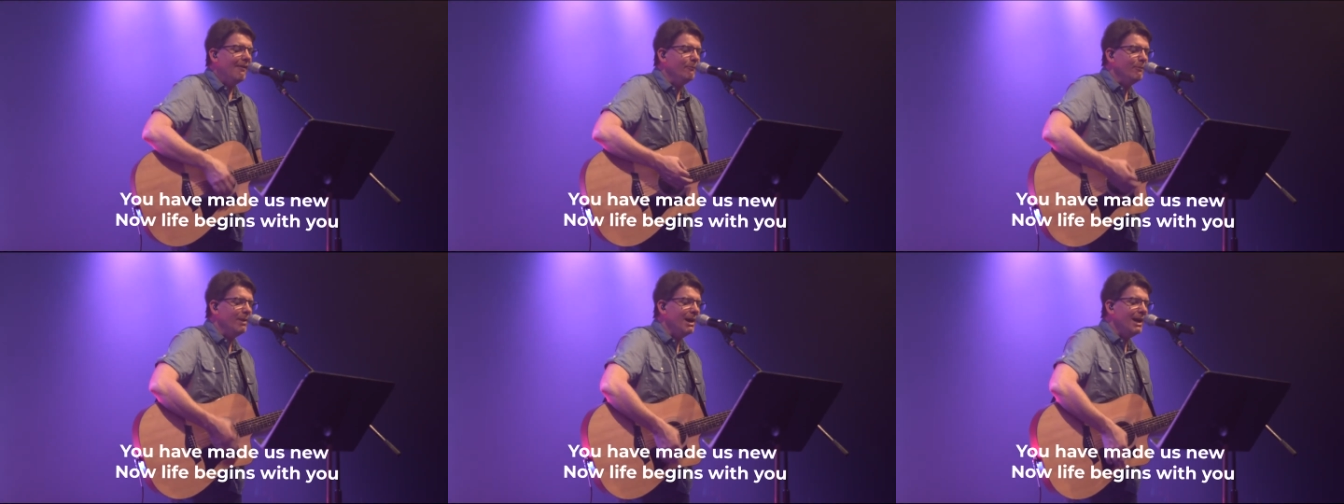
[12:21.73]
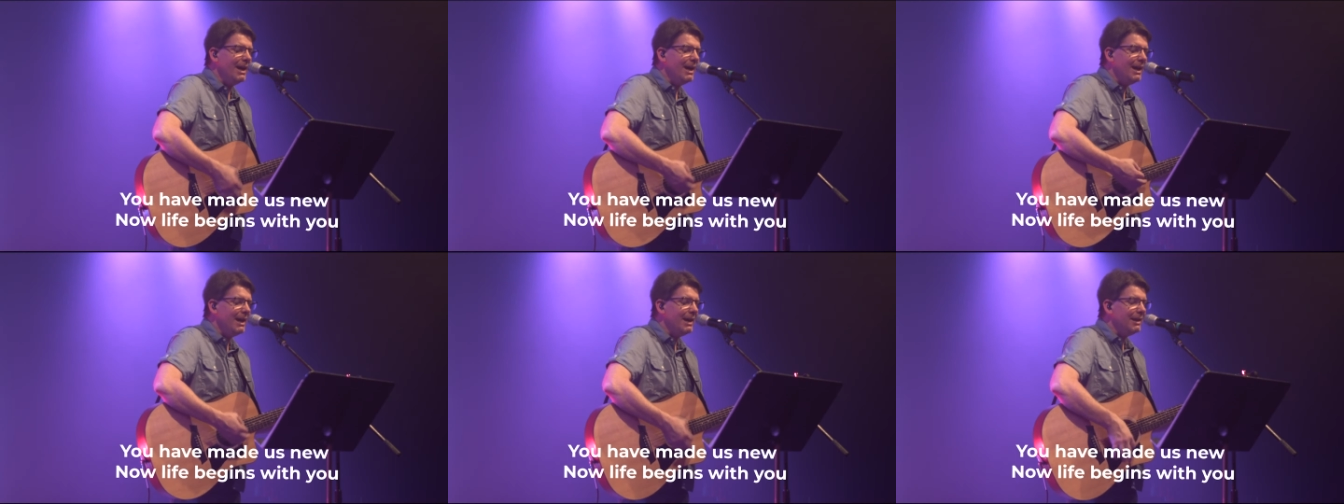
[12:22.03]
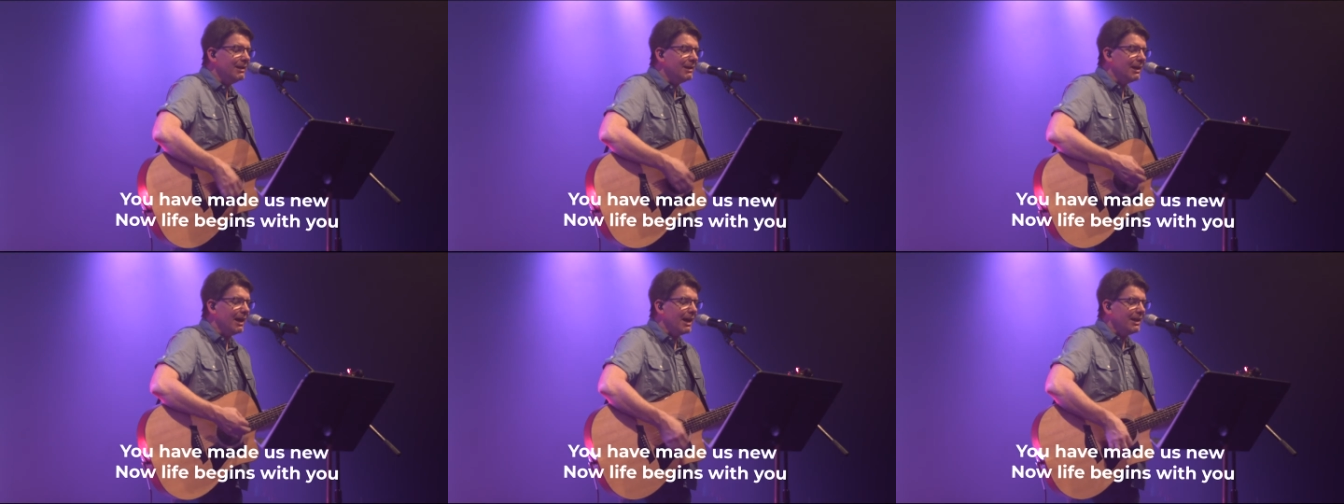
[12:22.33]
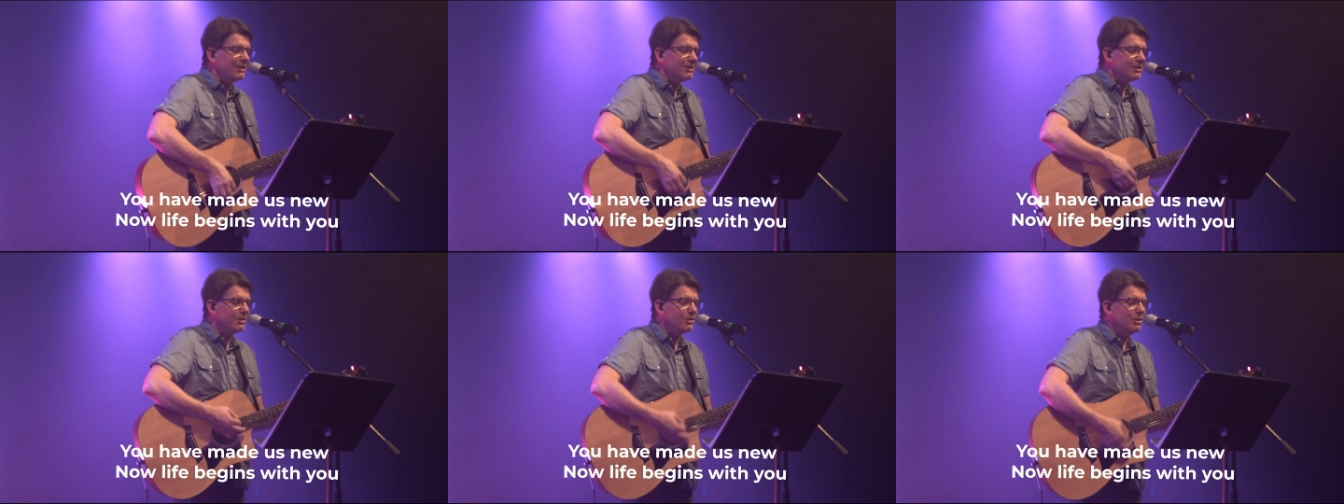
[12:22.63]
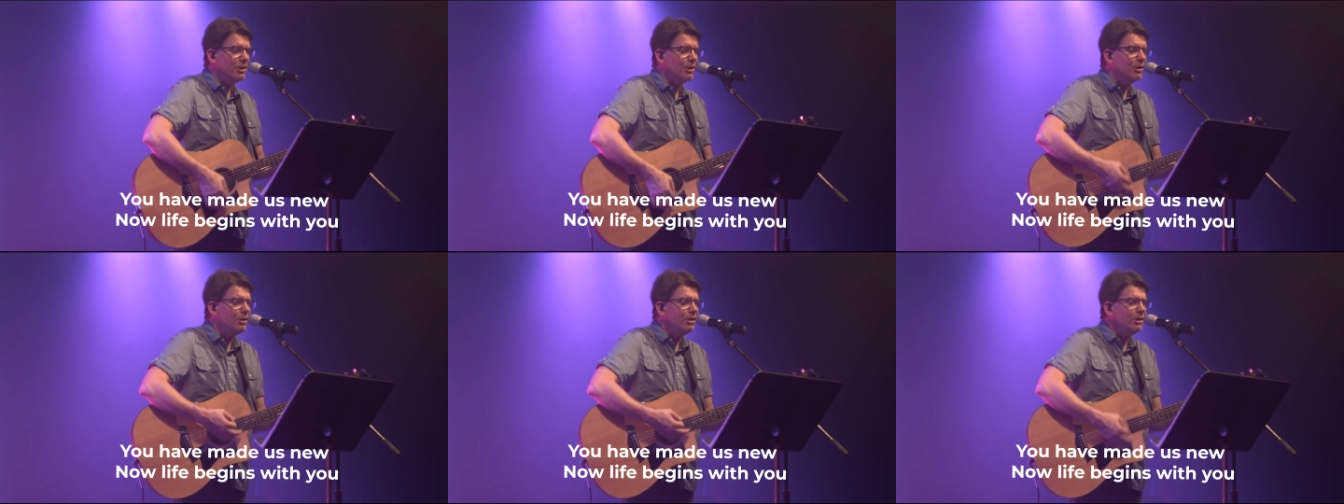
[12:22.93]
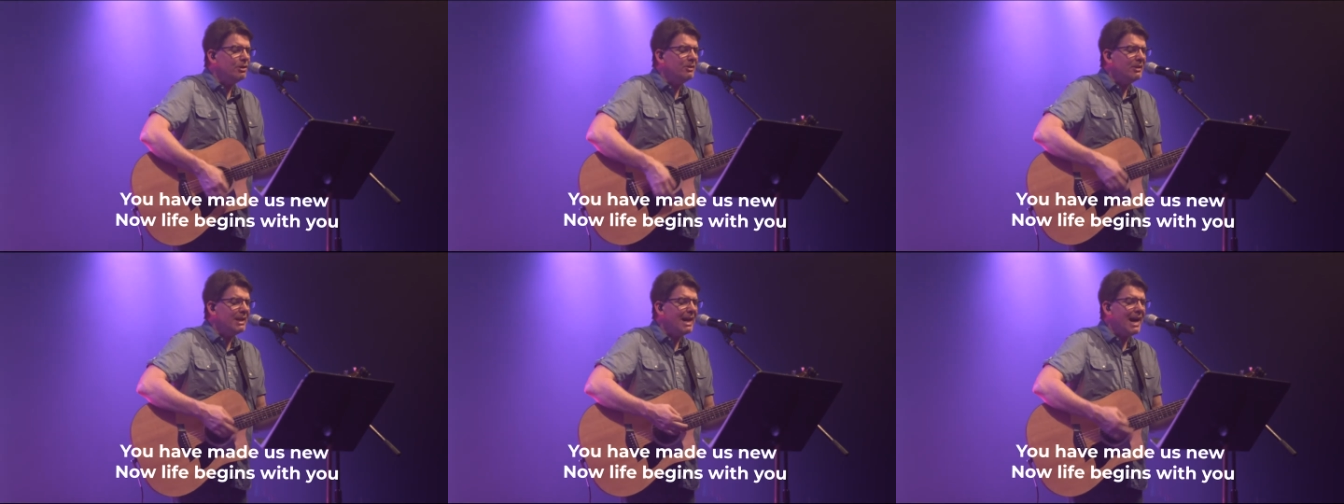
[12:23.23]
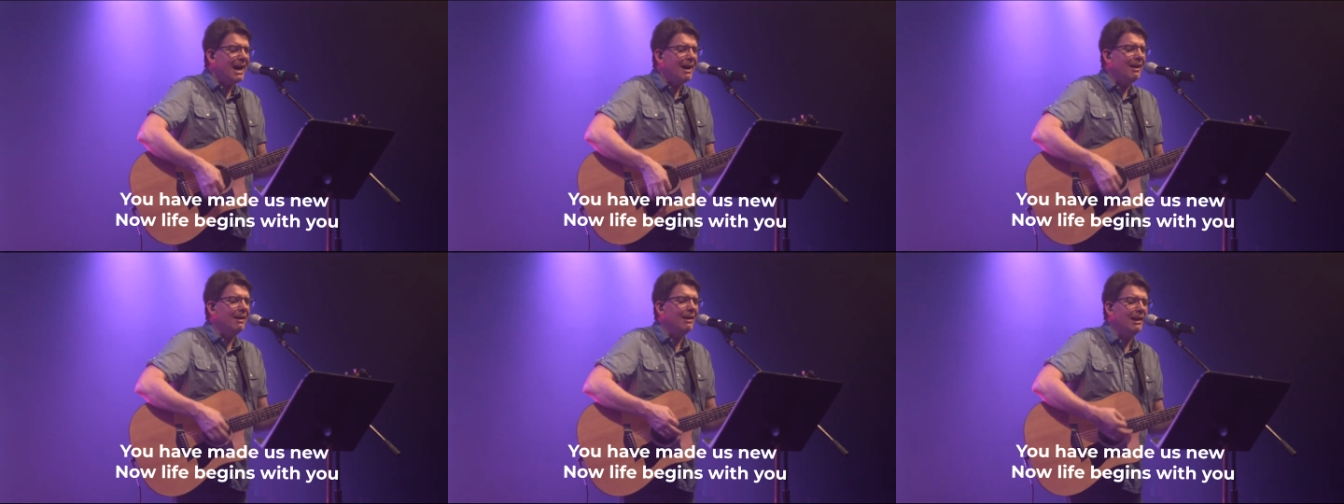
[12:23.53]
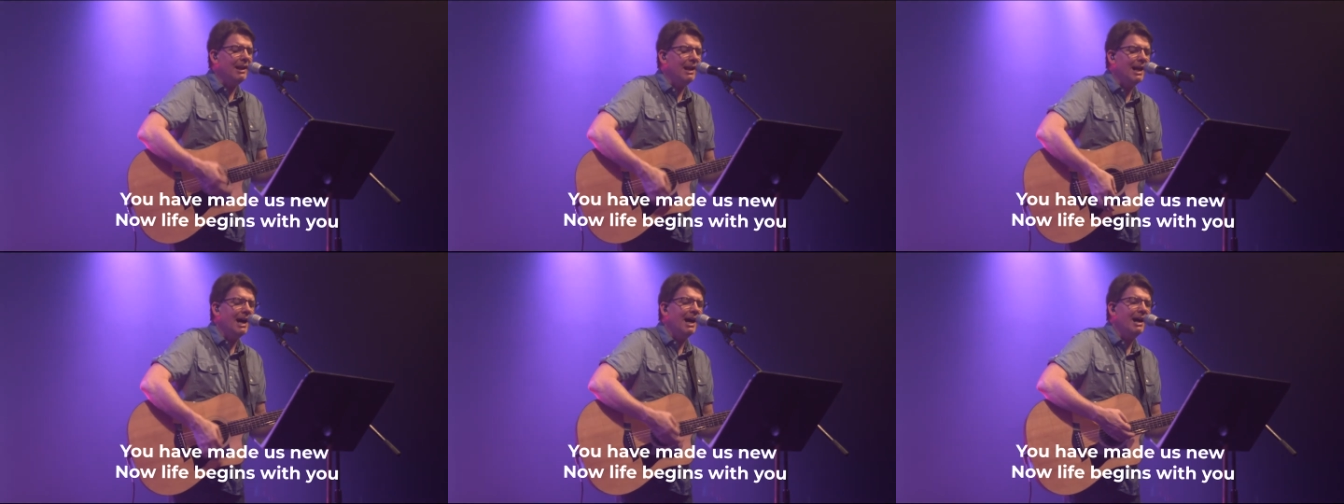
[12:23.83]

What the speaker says: You have made us new,